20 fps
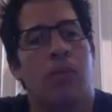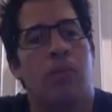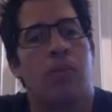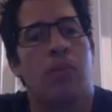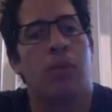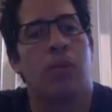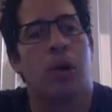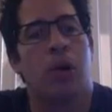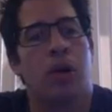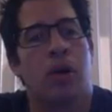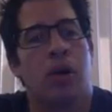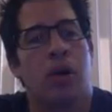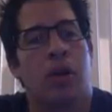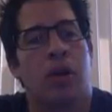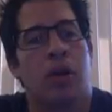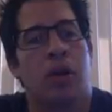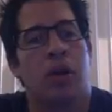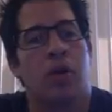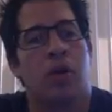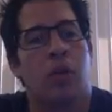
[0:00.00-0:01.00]
book
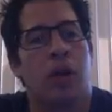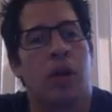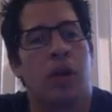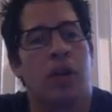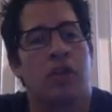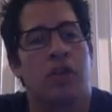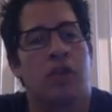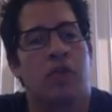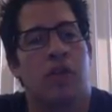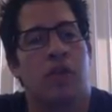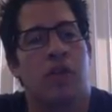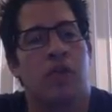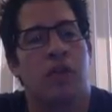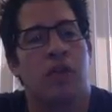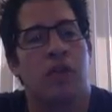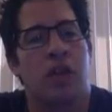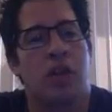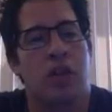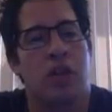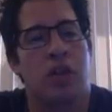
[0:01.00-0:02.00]
that weighs
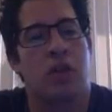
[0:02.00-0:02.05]
15